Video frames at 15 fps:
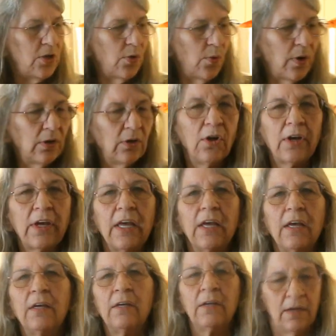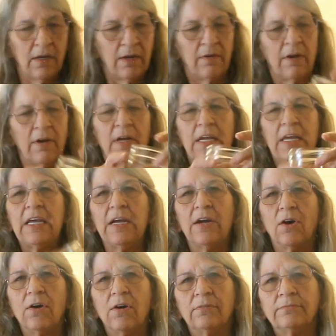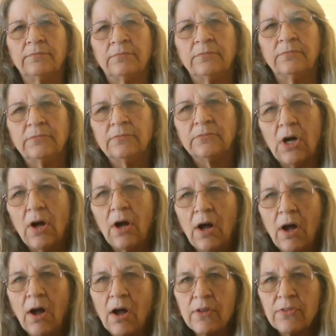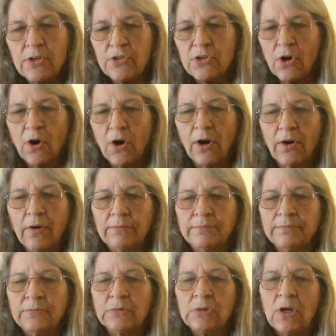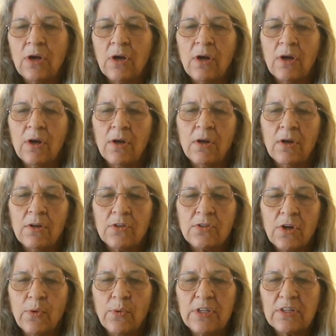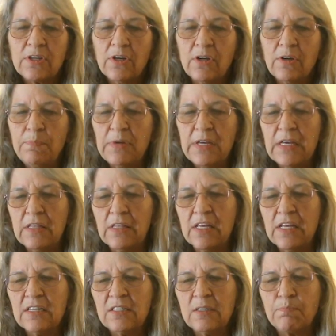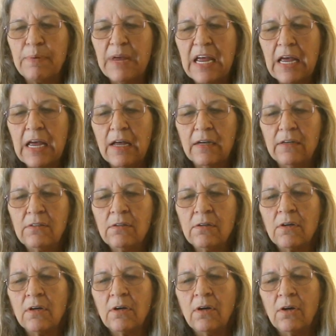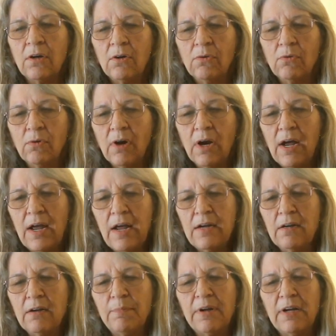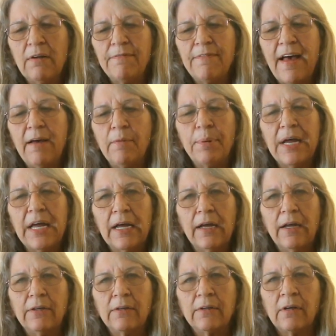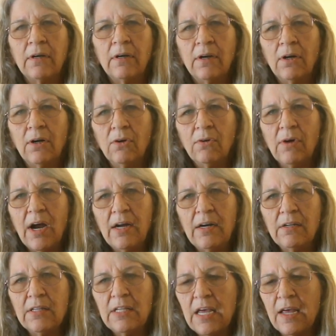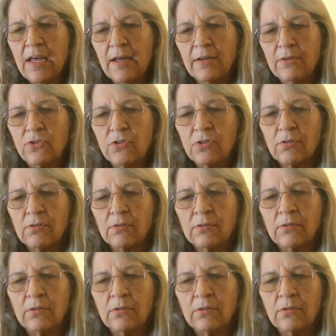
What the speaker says: you're looking here on the jar. So it's going to be this band right above that band, right on the edge.